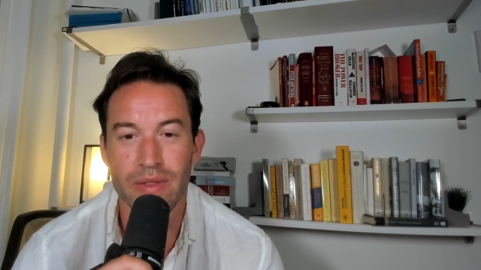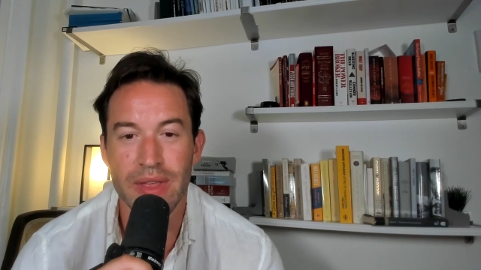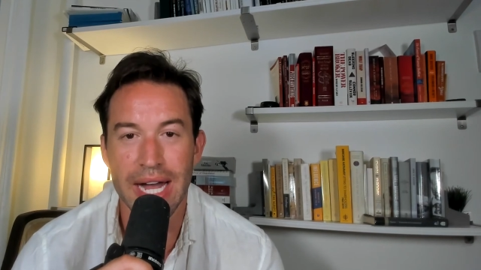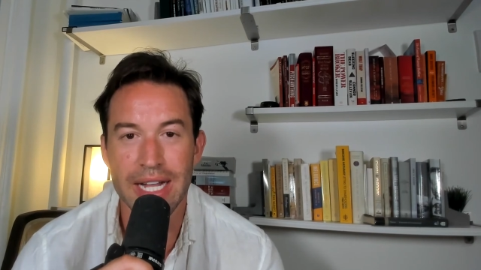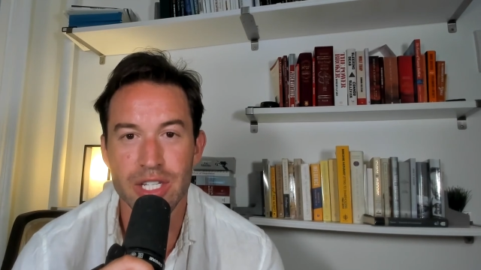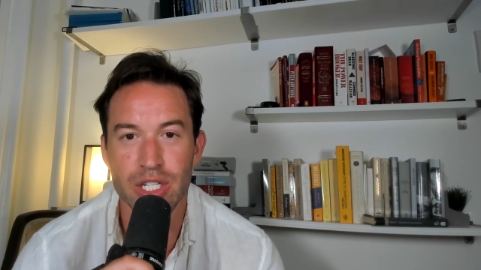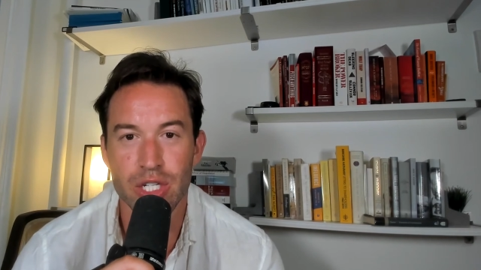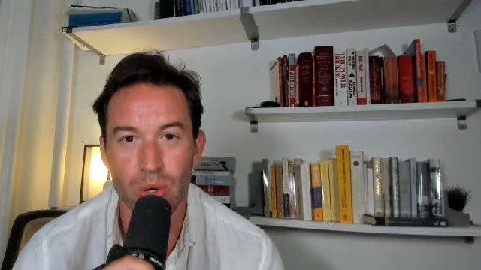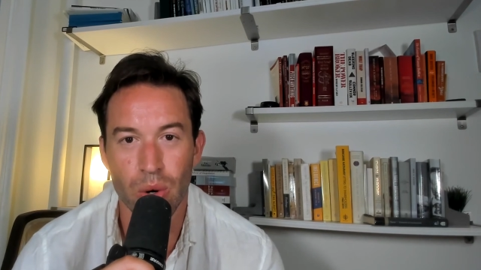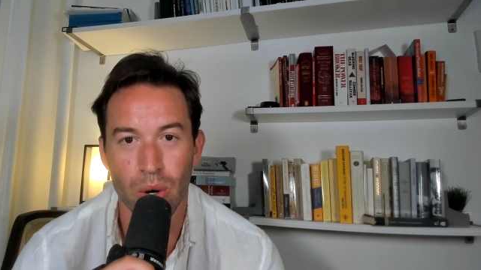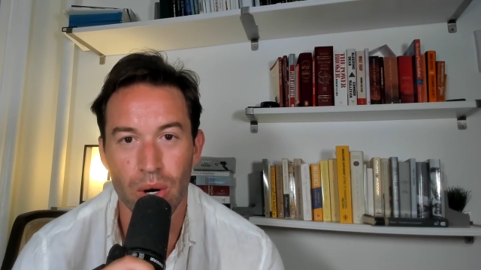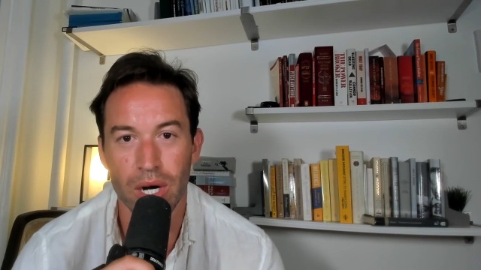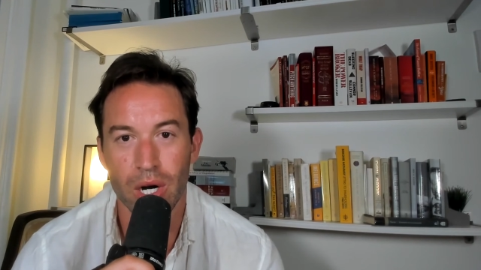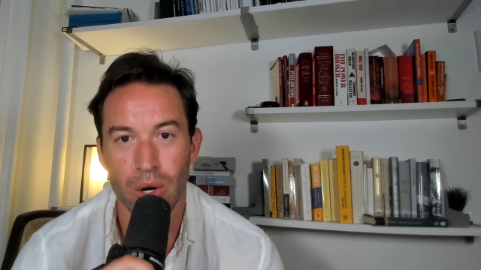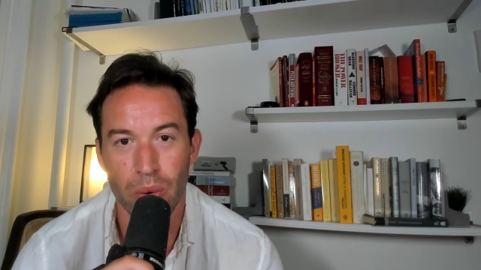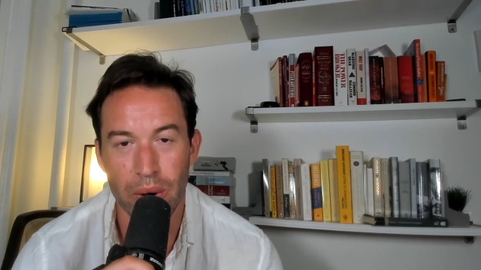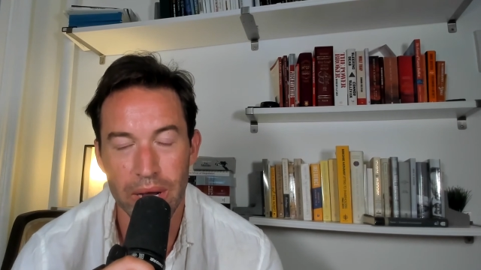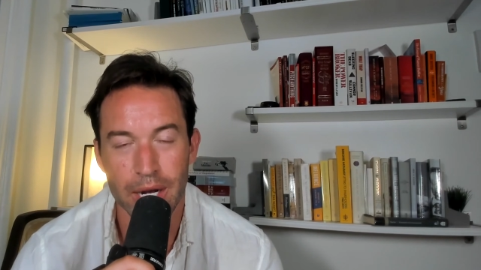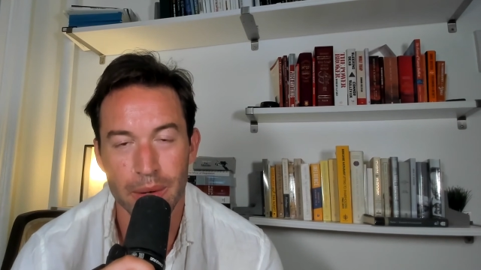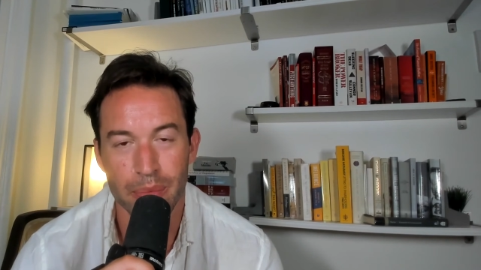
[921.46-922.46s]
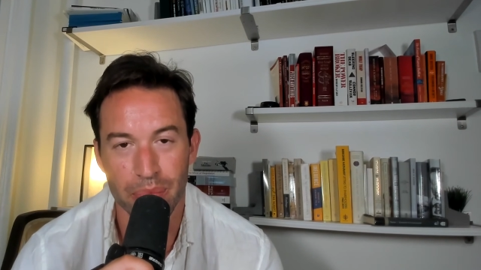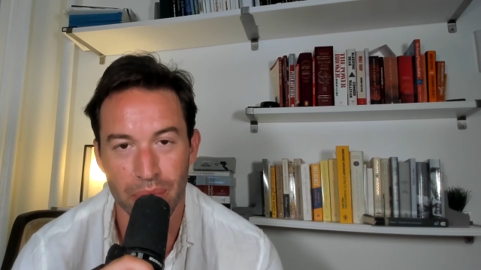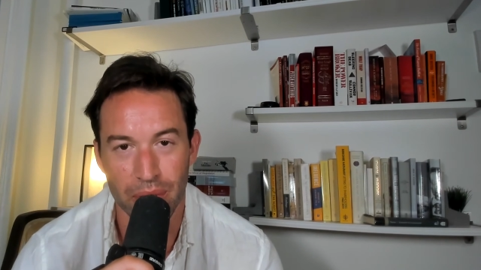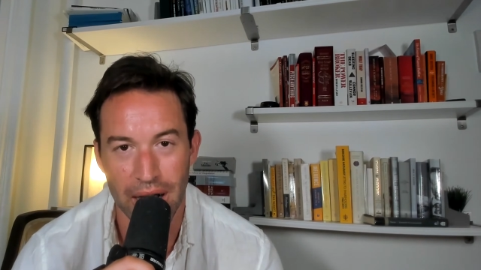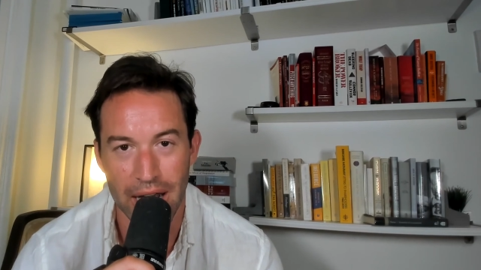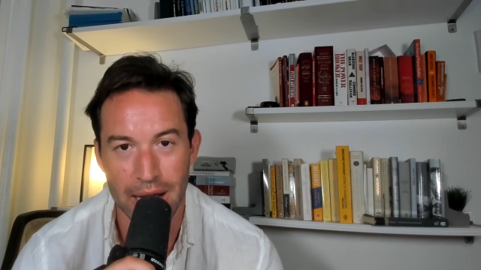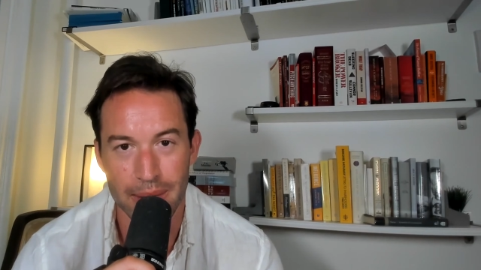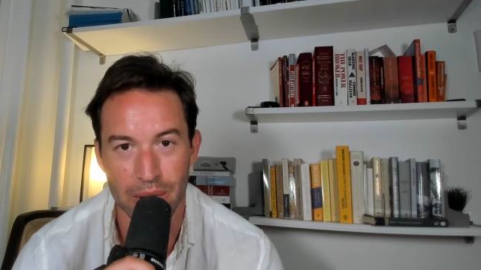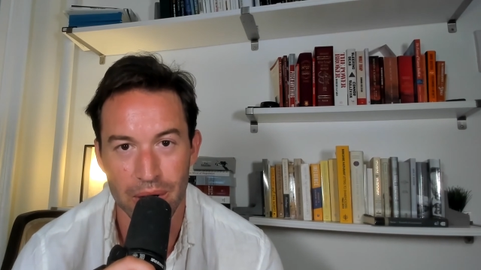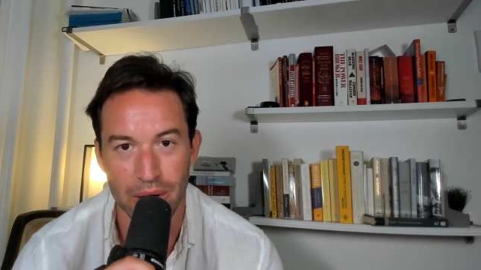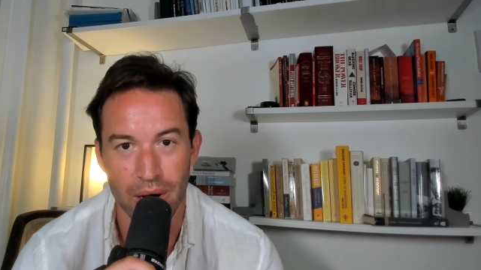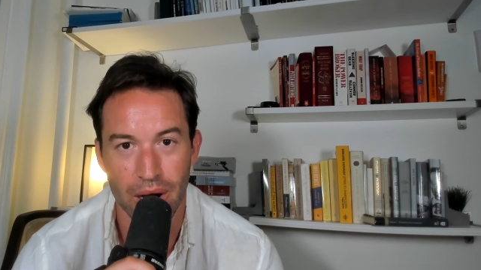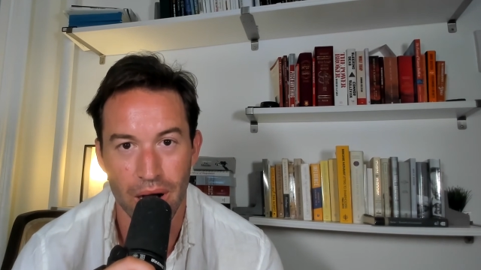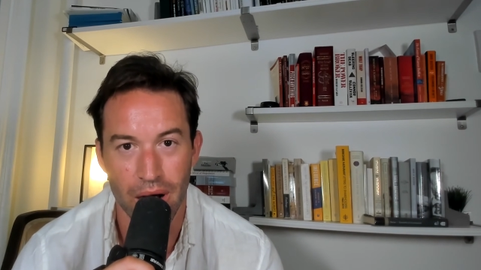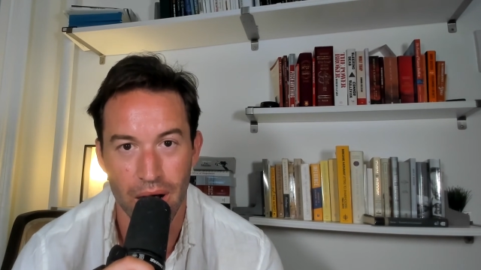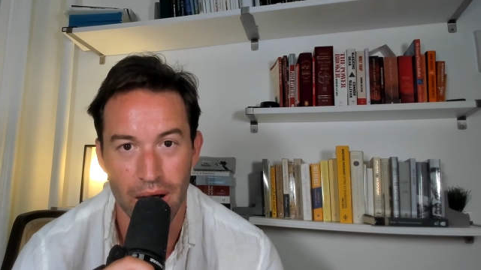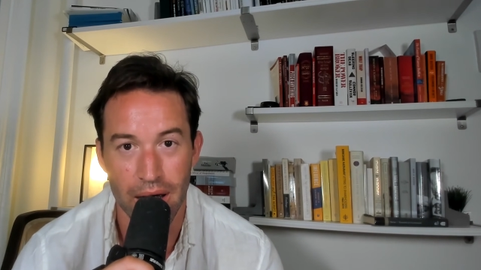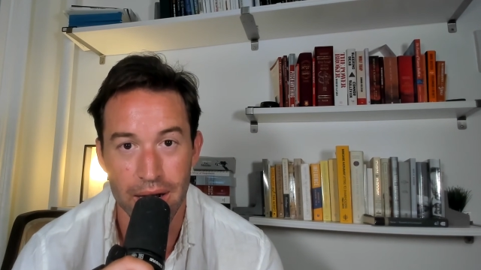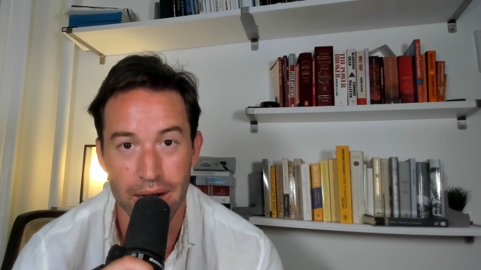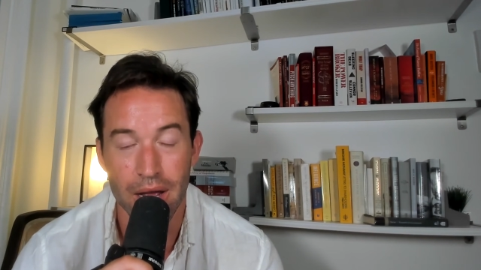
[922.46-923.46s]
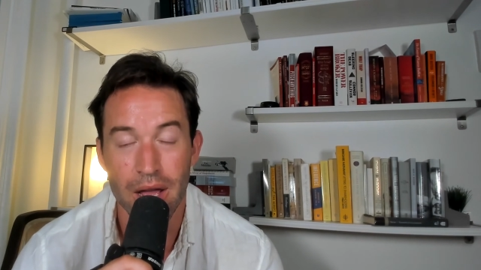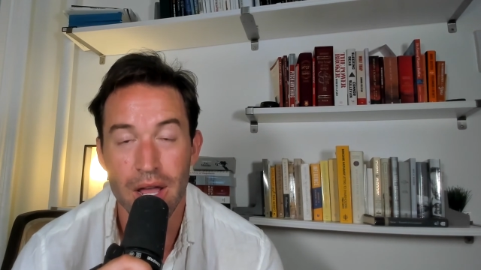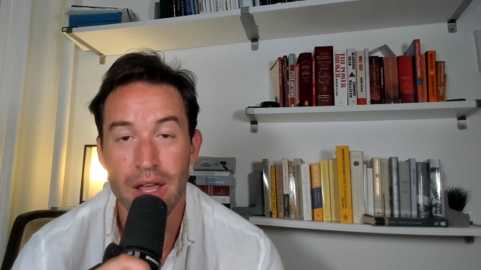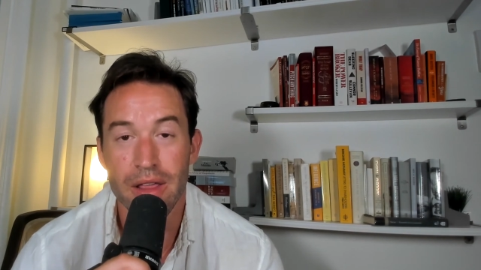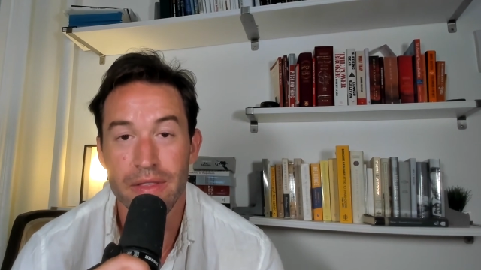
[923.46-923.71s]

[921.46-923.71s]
that's your quick primer on